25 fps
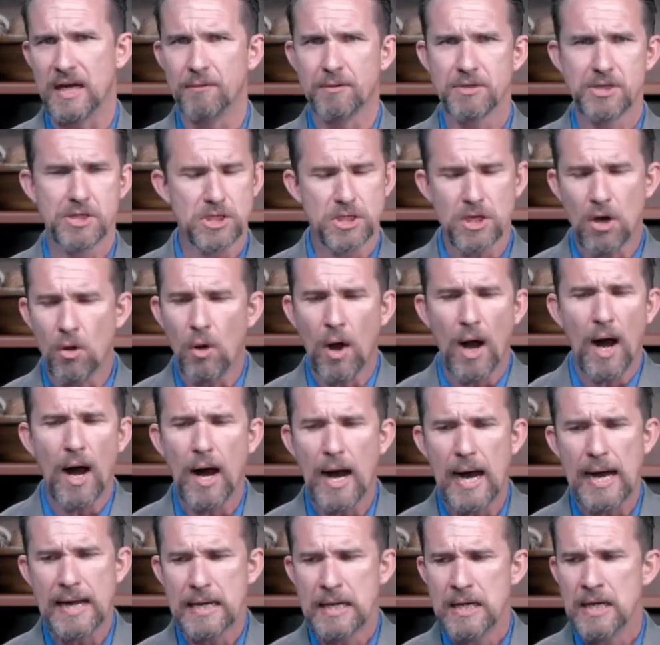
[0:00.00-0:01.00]
It was so
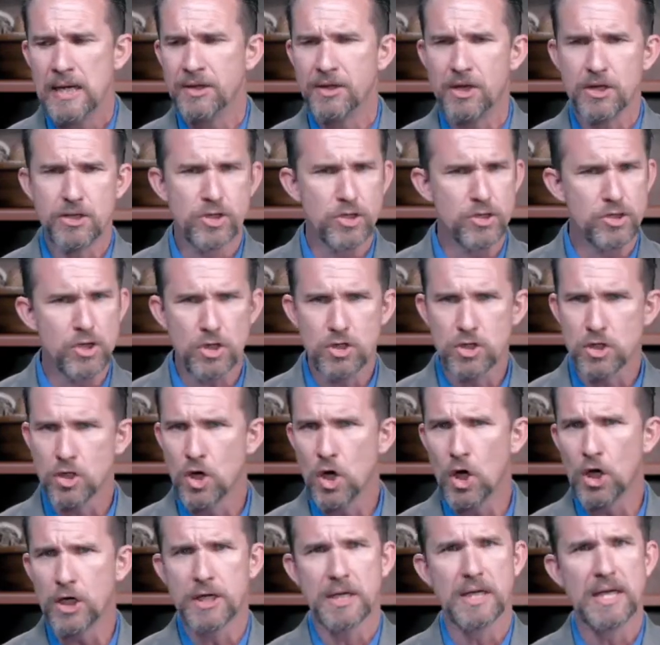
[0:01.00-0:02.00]
hot that you just
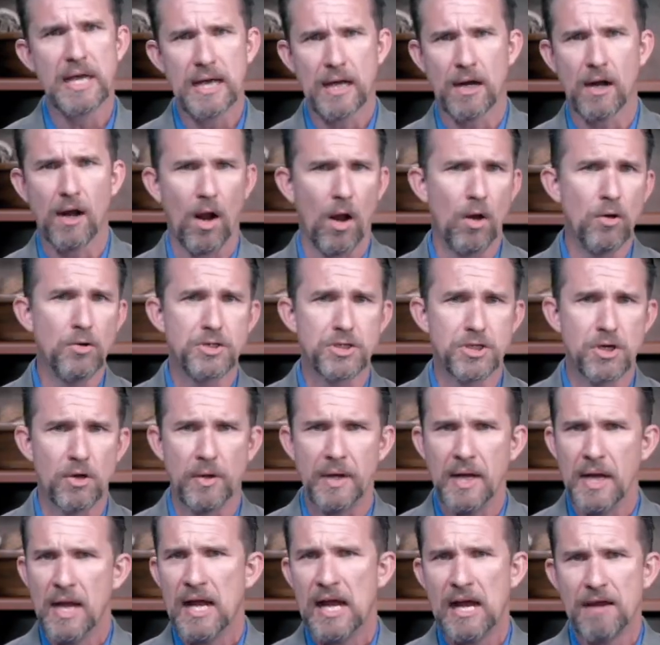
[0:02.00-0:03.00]
couldn't get close to it.